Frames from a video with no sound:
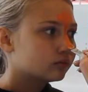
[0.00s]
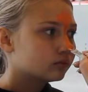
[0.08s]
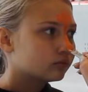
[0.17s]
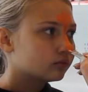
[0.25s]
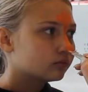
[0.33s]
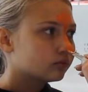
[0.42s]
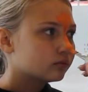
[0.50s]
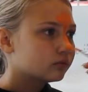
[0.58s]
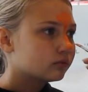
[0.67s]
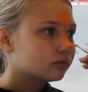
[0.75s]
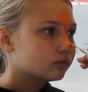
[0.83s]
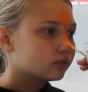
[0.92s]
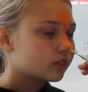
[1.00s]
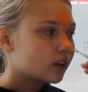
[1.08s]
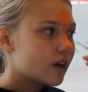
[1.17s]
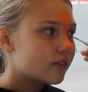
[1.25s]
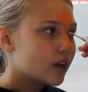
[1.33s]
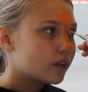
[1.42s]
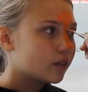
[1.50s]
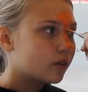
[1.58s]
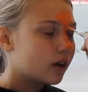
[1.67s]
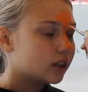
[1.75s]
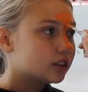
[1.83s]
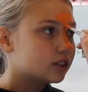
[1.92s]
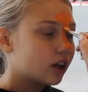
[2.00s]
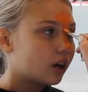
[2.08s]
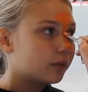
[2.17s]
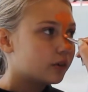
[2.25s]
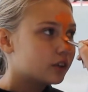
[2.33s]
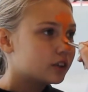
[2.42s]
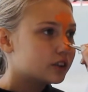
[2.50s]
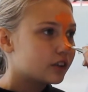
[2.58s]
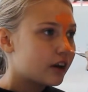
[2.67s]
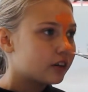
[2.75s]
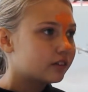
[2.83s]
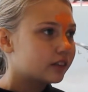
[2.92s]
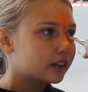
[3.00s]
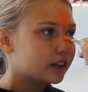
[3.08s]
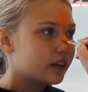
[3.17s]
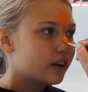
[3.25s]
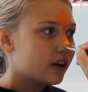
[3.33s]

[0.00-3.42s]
thing that really inspired me to give back to the community is